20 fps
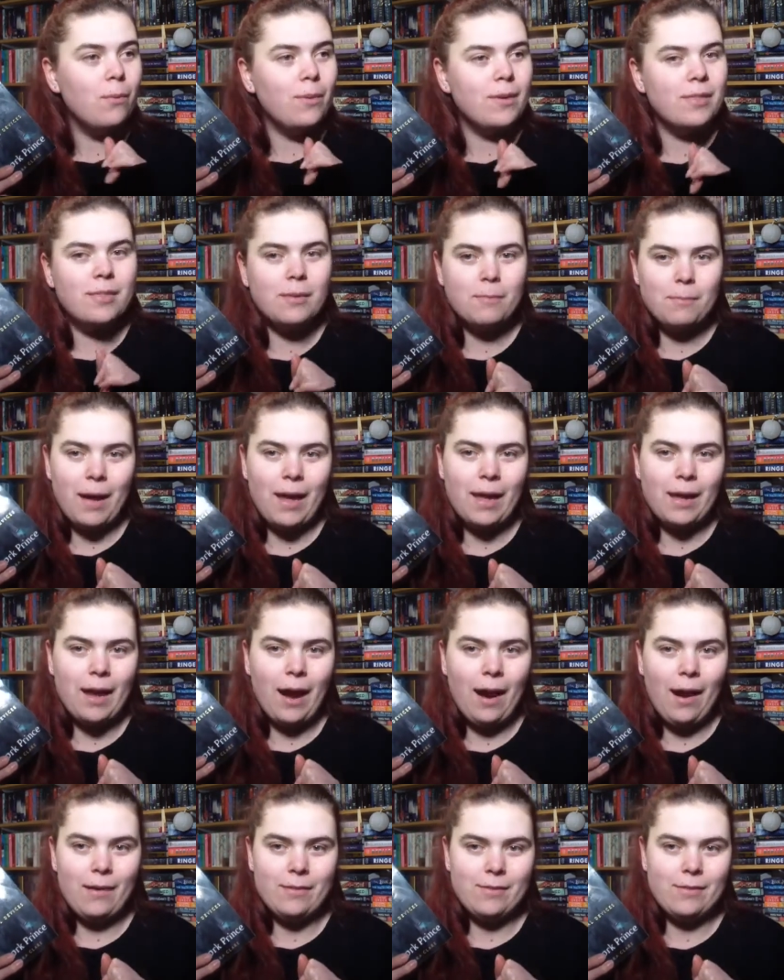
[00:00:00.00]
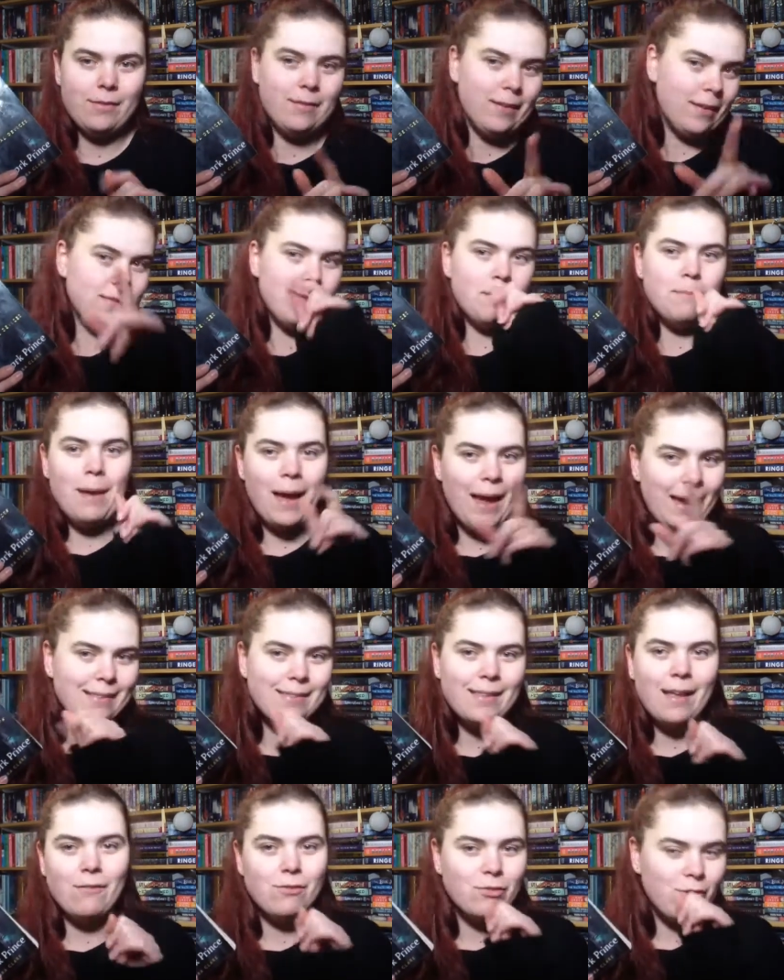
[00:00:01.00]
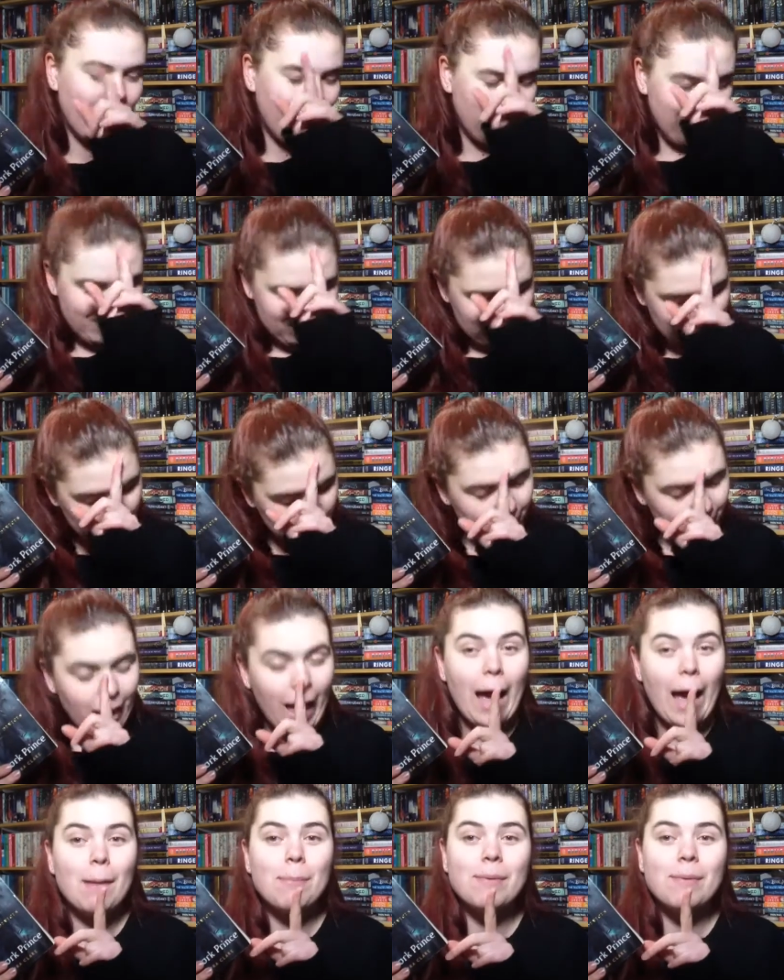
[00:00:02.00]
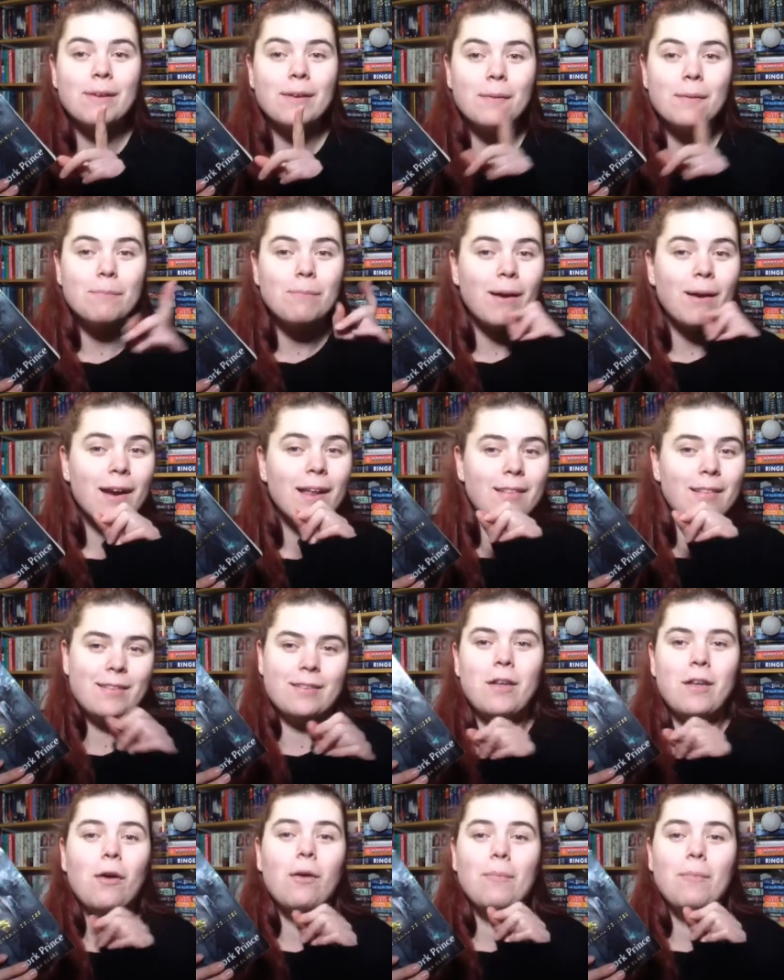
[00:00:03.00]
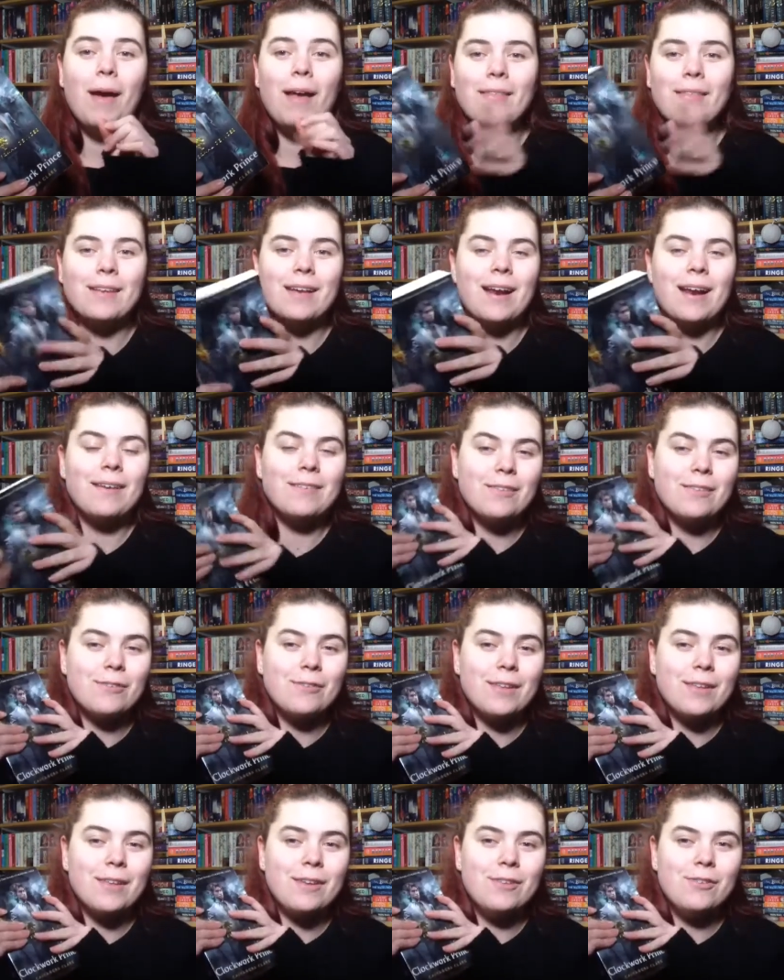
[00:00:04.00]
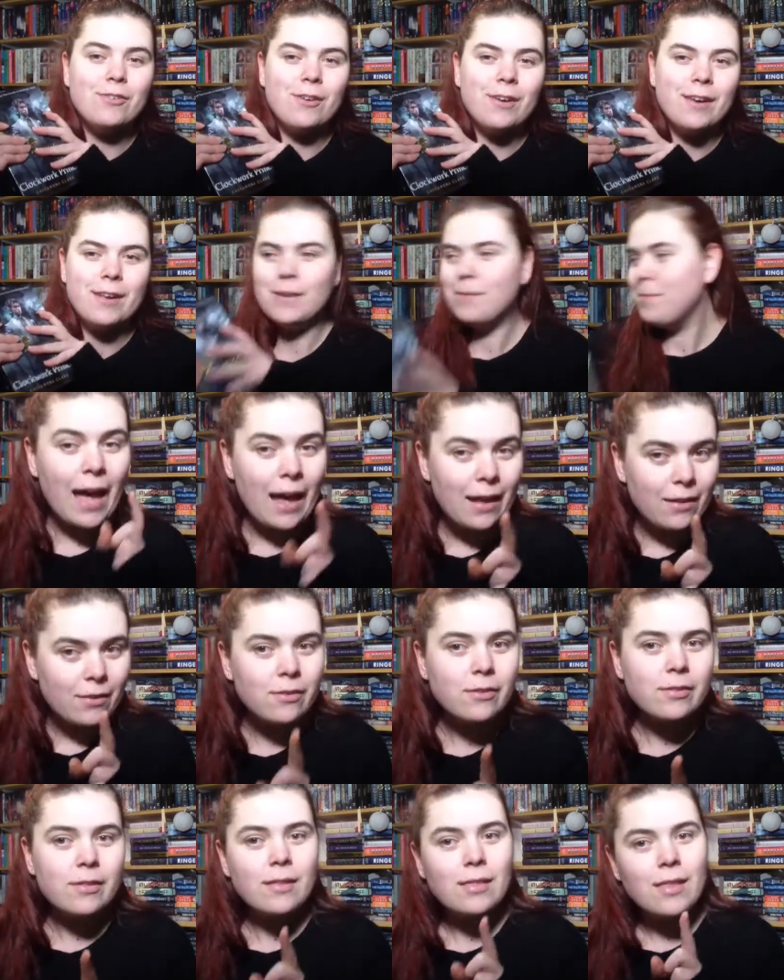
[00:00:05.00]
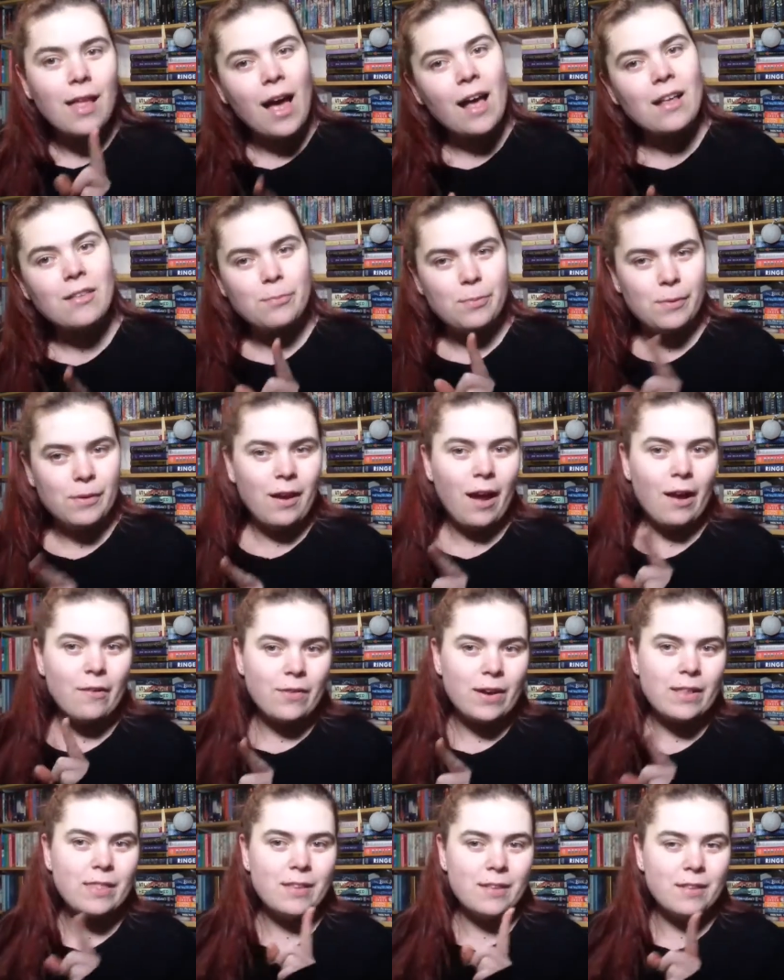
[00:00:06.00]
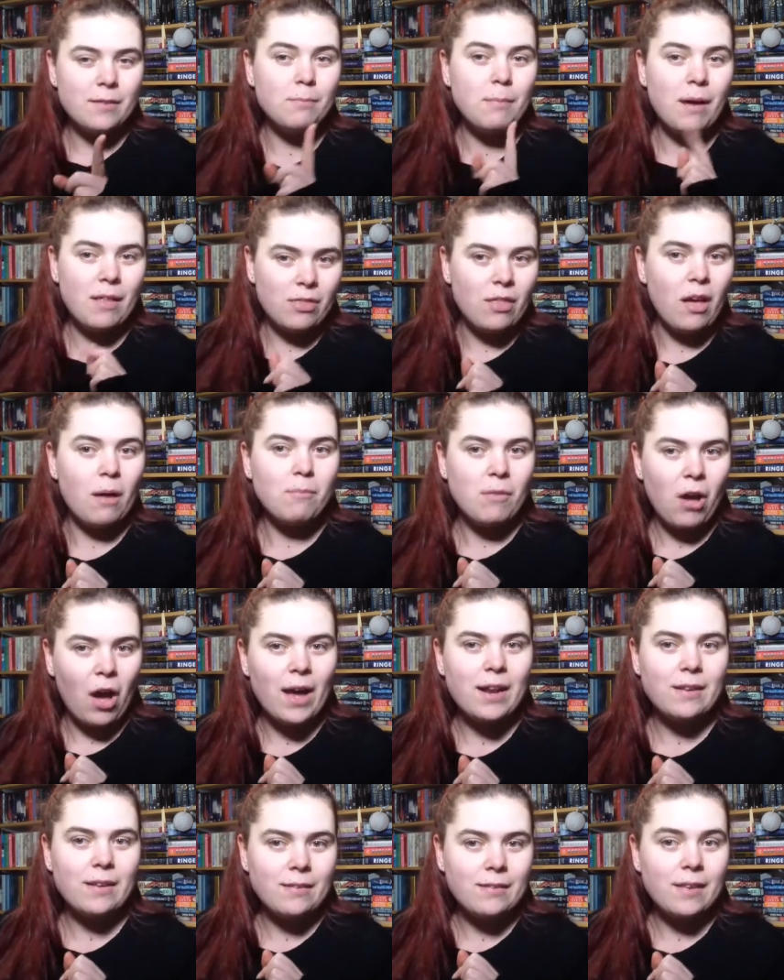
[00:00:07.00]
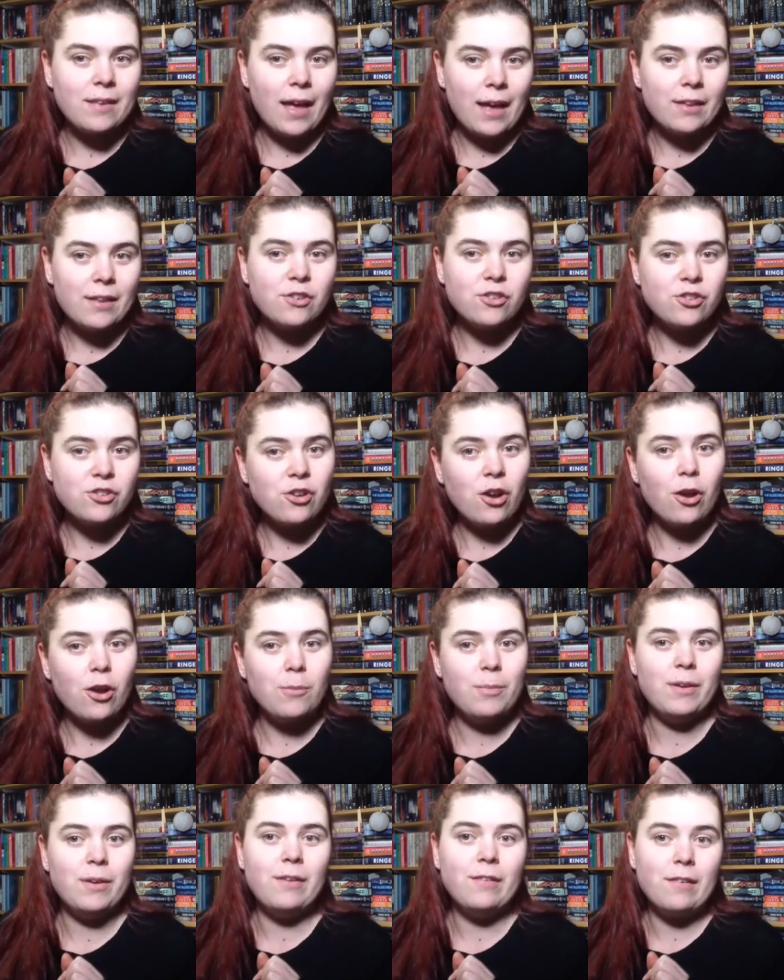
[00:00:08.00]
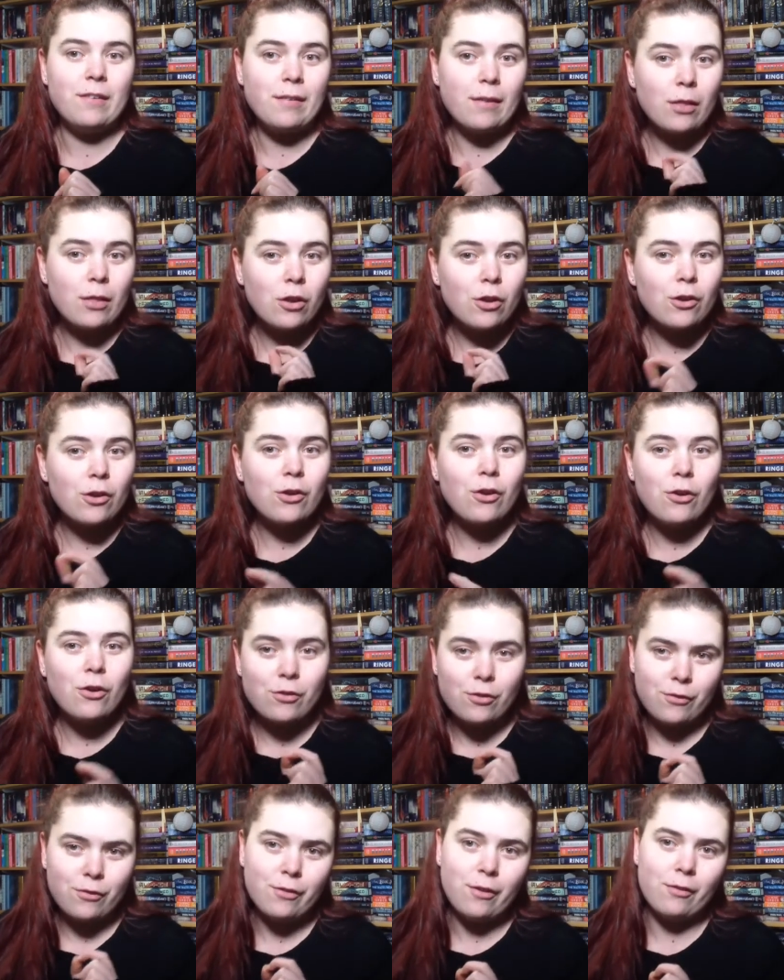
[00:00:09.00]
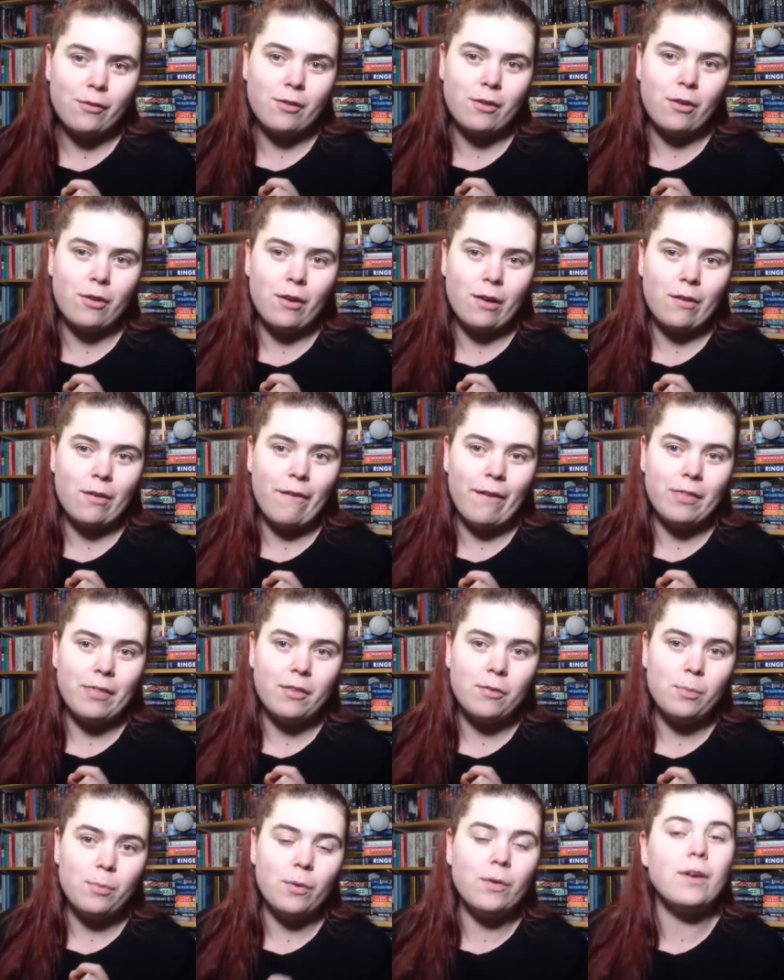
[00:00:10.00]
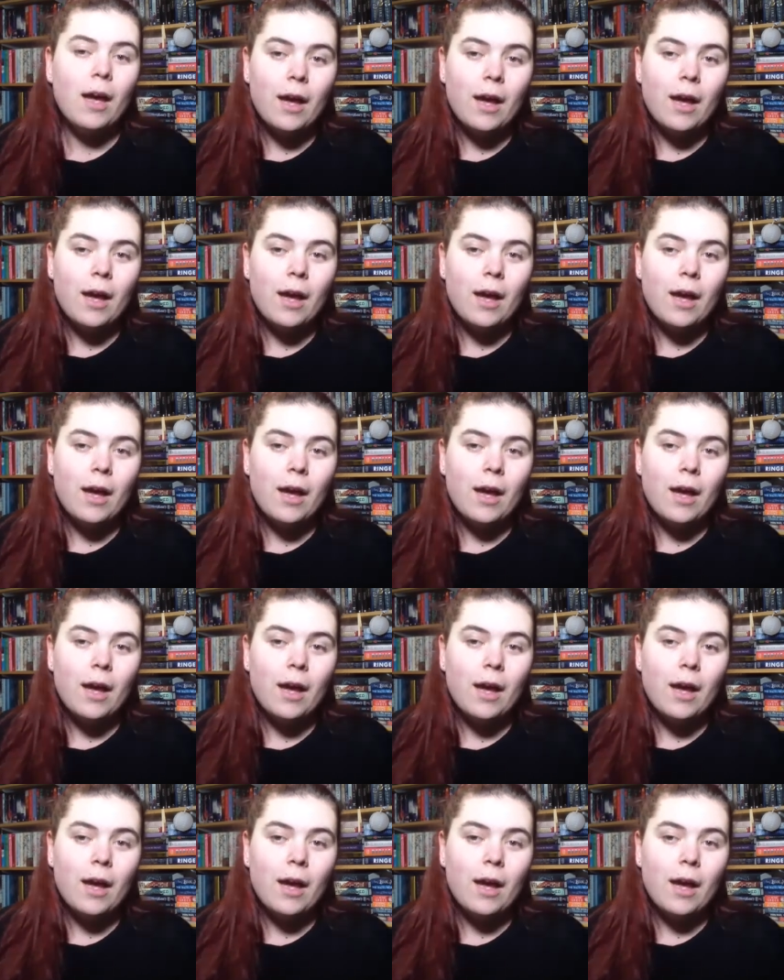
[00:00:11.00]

with the main characters, like the main love triangle. It's all happening, but it's so amazing and I just really enjoyed it. Okay, so the last book I read this month I'm kind of scared to show because there's a lot of controversy going around this book